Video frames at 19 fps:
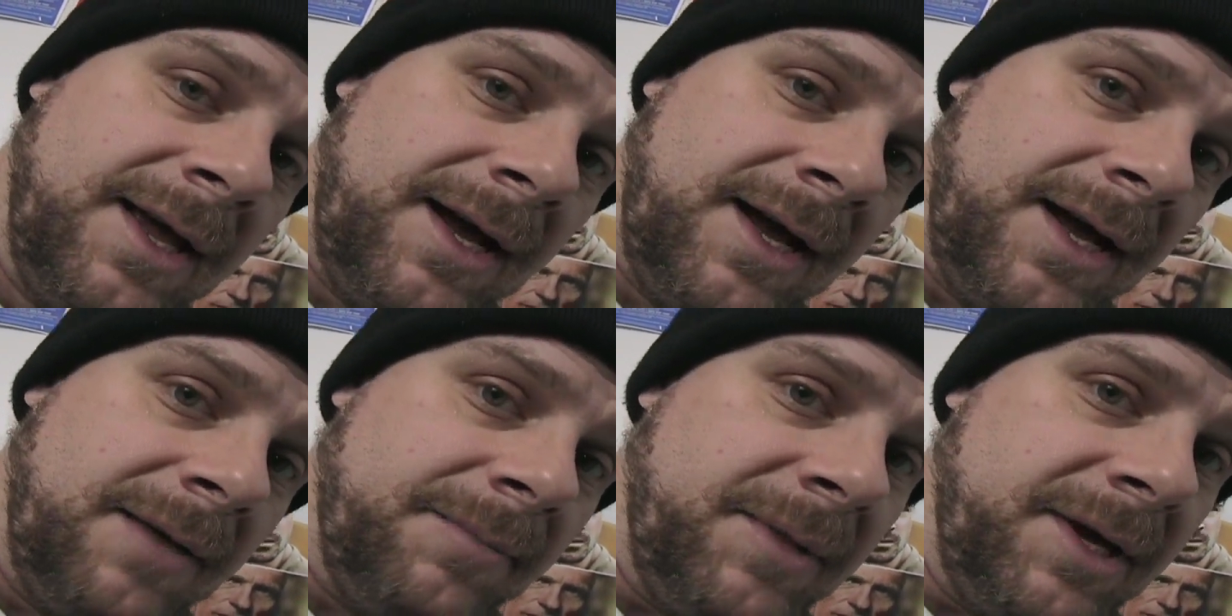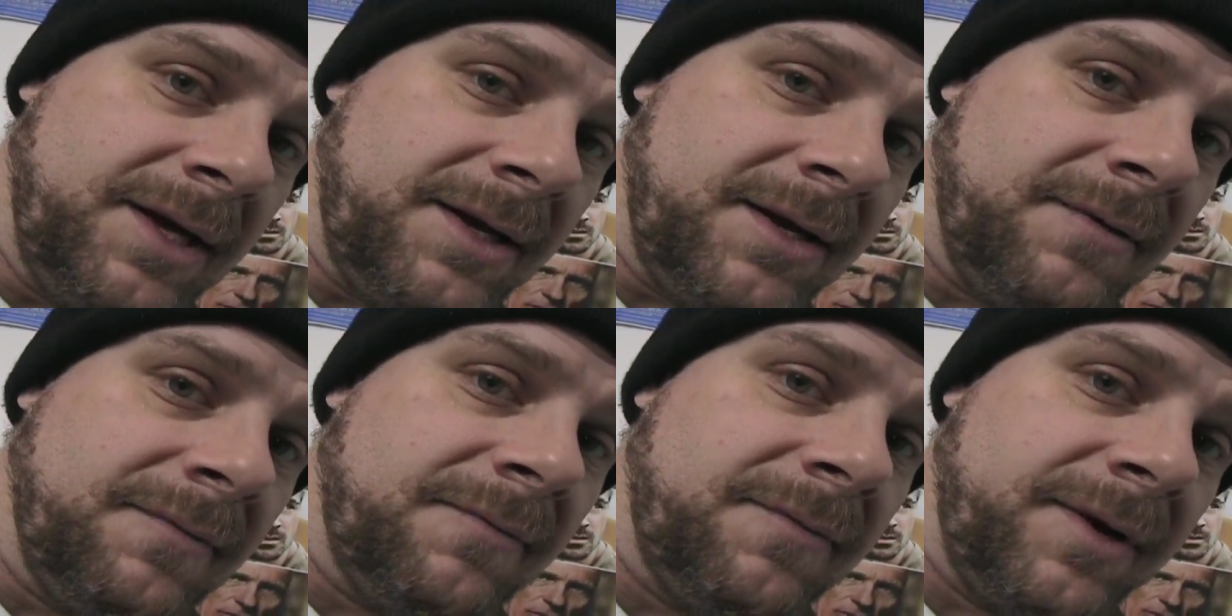I
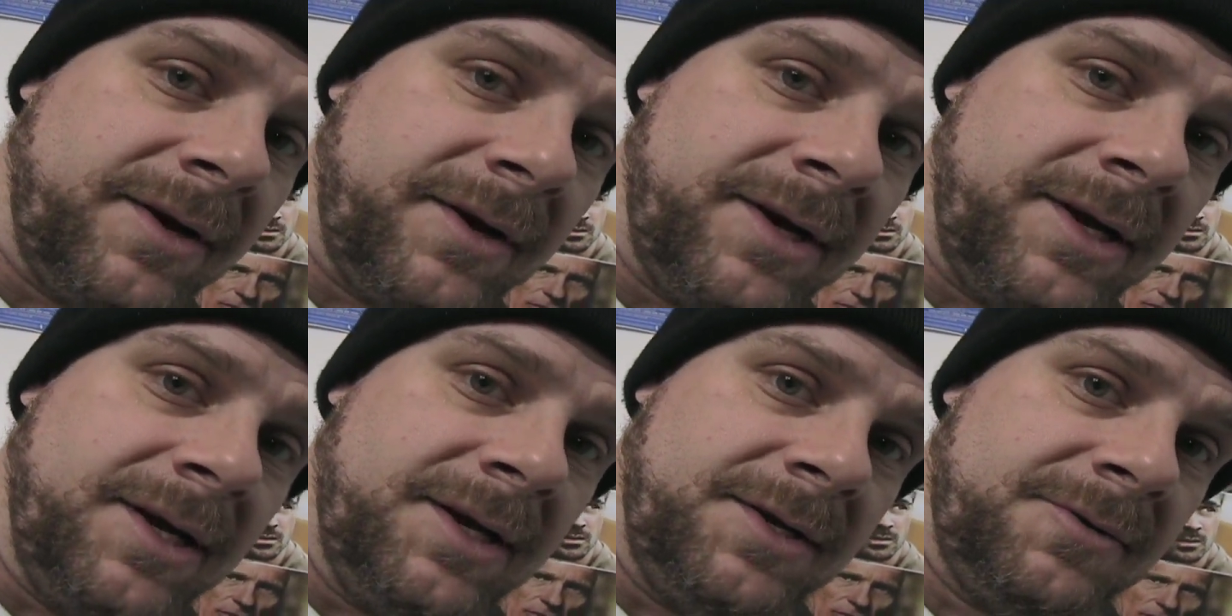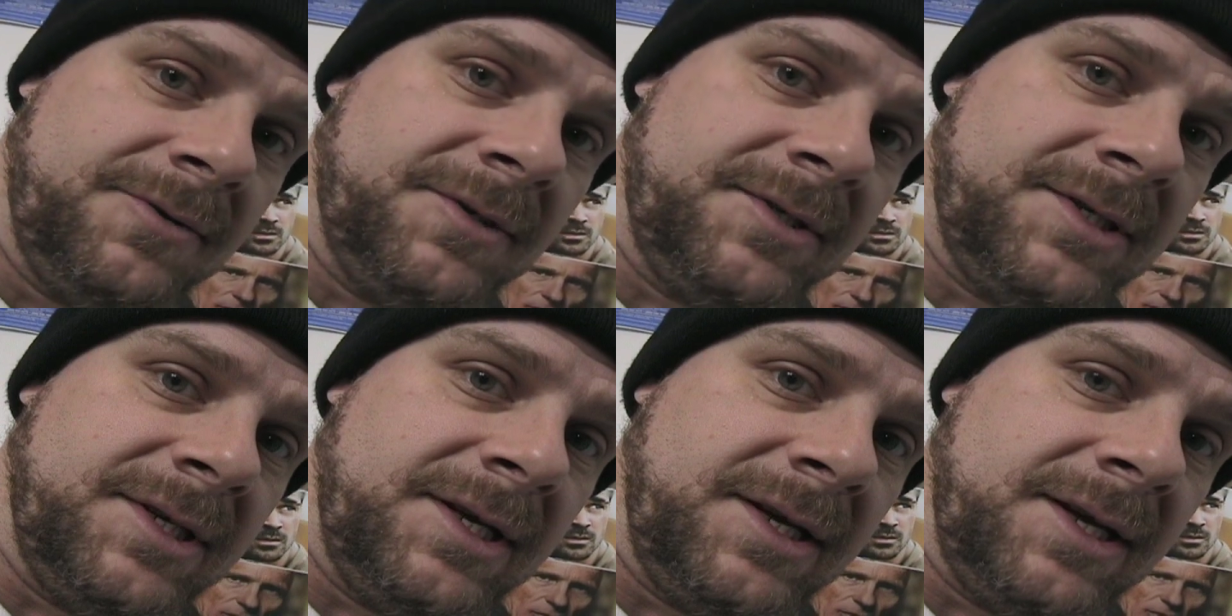met a very
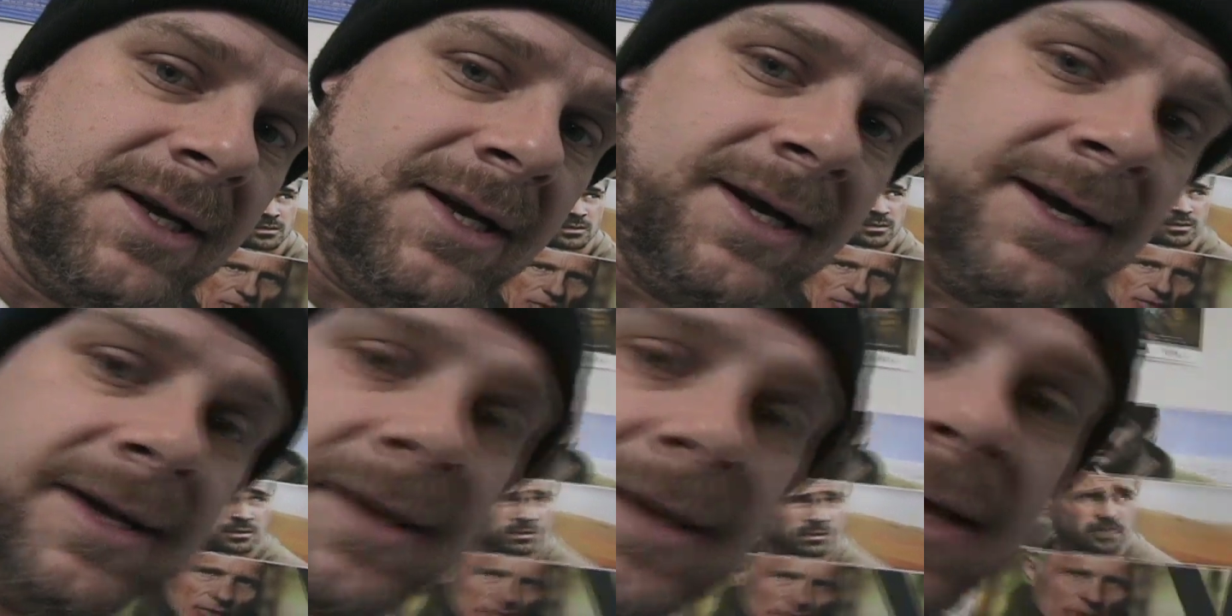interesting guy,